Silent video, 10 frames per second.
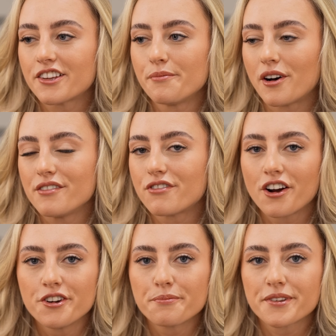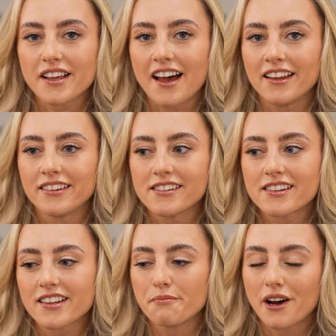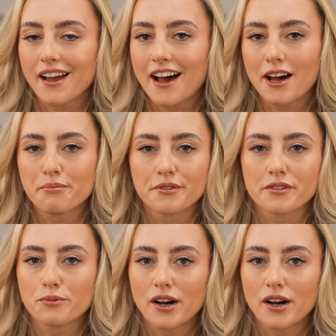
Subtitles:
to my ropes and to my app as